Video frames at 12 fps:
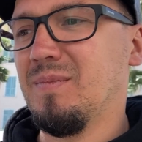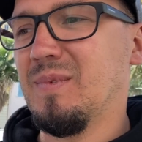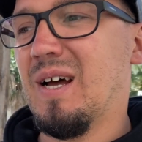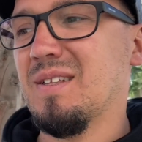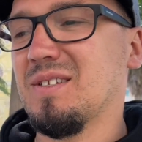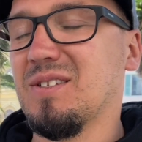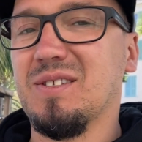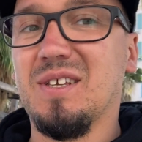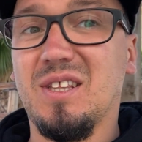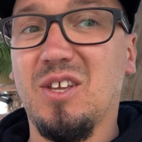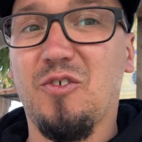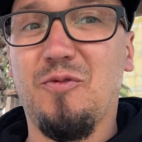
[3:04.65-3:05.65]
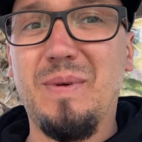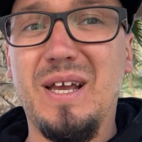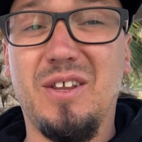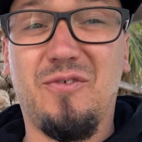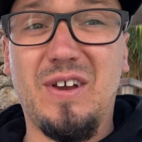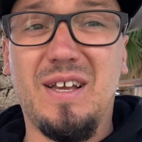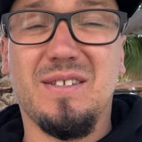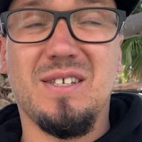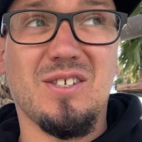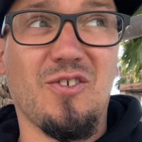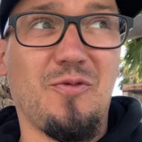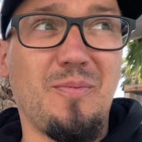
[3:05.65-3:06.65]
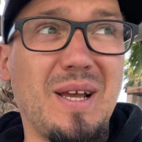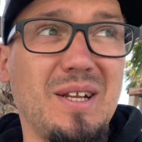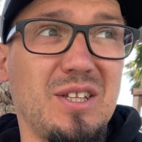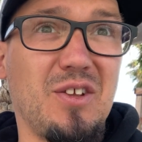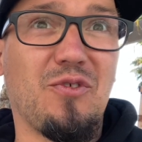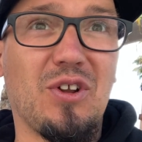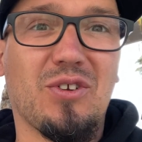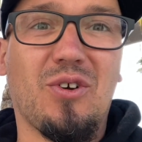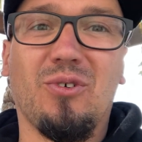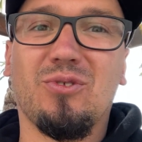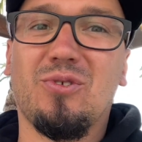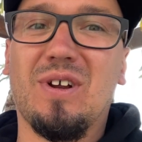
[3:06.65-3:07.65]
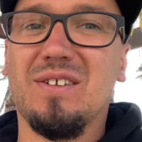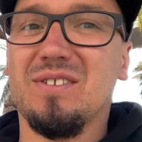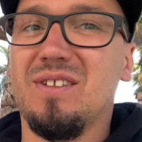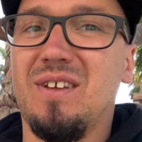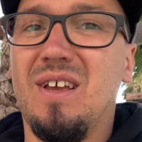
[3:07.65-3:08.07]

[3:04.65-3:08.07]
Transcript: That's a city of many faces, of many different contrasts,